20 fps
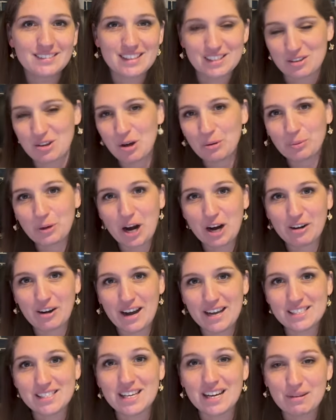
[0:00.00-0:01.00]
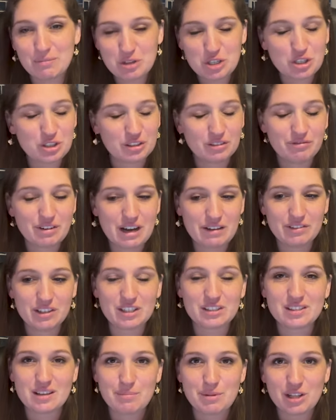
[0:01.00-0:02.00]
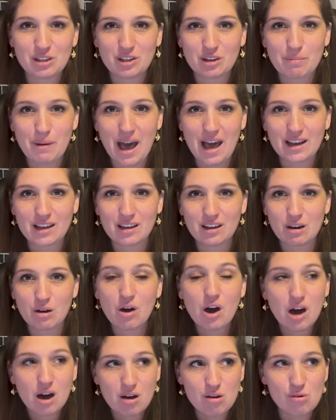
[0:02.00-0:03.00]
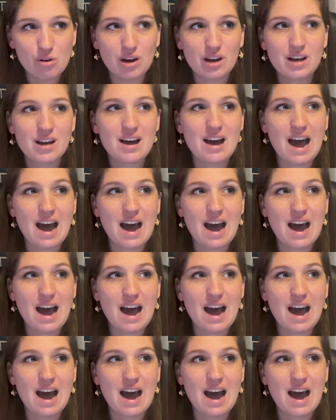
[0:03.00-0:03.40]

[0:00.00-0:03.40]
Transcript: It's called progress. And I'm sure in five years, I'm going to look back and go, oh,